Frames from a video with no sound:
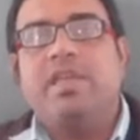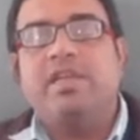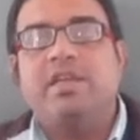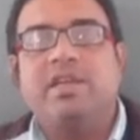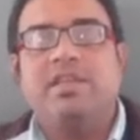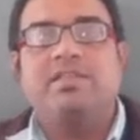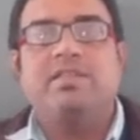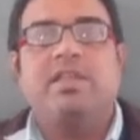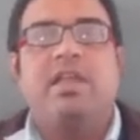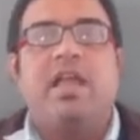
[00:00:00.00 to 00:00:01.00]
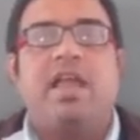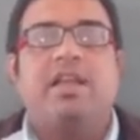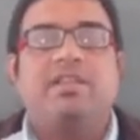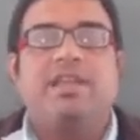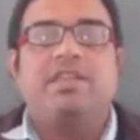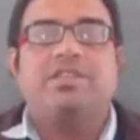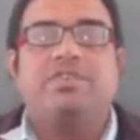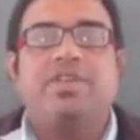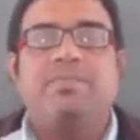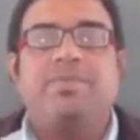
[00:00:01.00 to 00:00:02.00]
increased and the
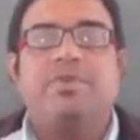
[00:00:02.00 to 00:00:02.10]
strain